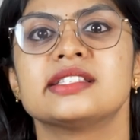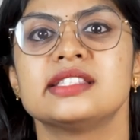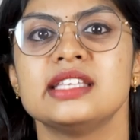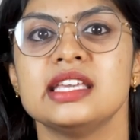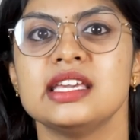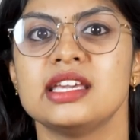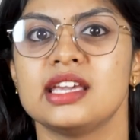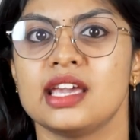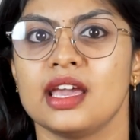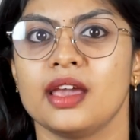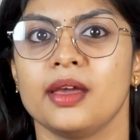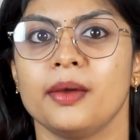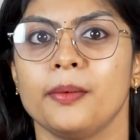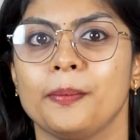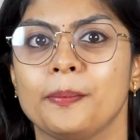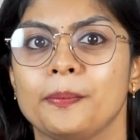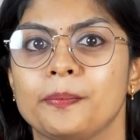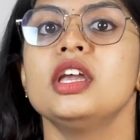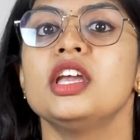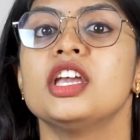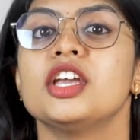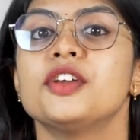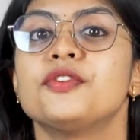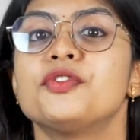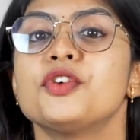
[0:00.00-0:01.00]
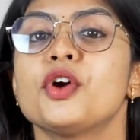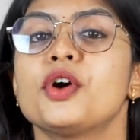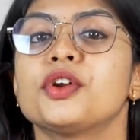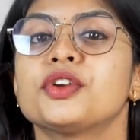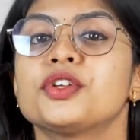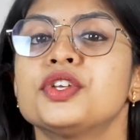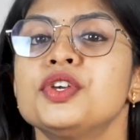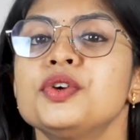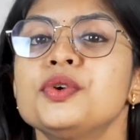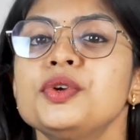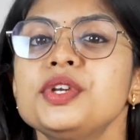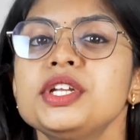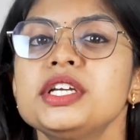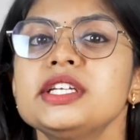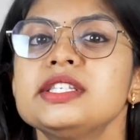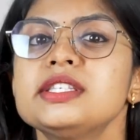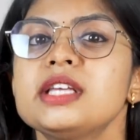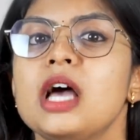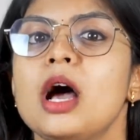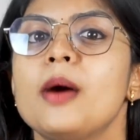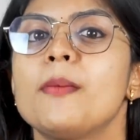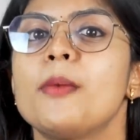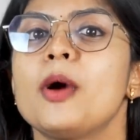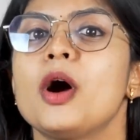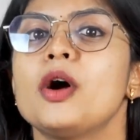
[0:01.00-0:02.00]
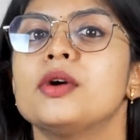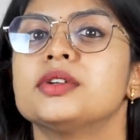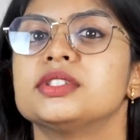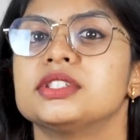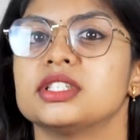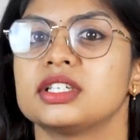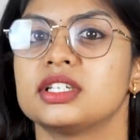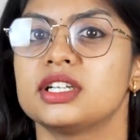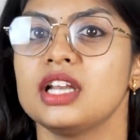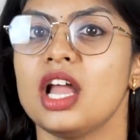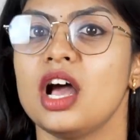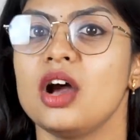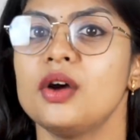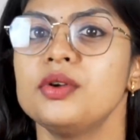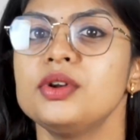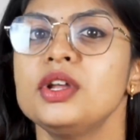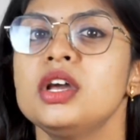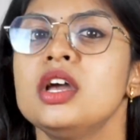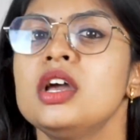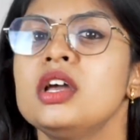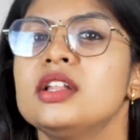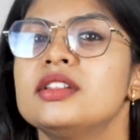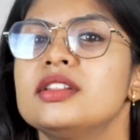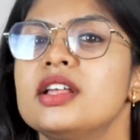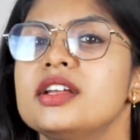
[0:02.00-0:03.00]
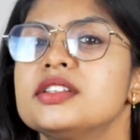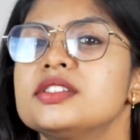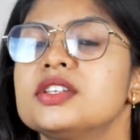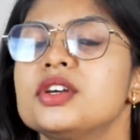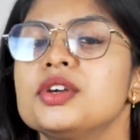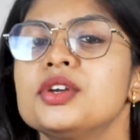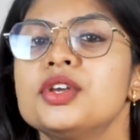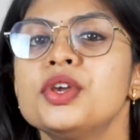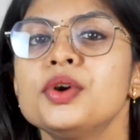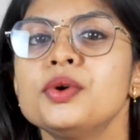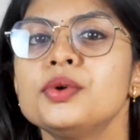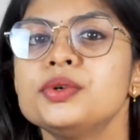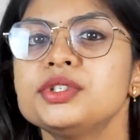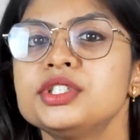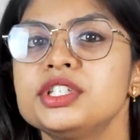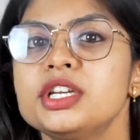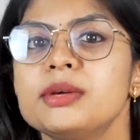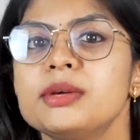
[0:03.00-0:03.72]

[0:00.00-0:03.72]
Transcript: CK. If you're curious about the cloud, there's a huge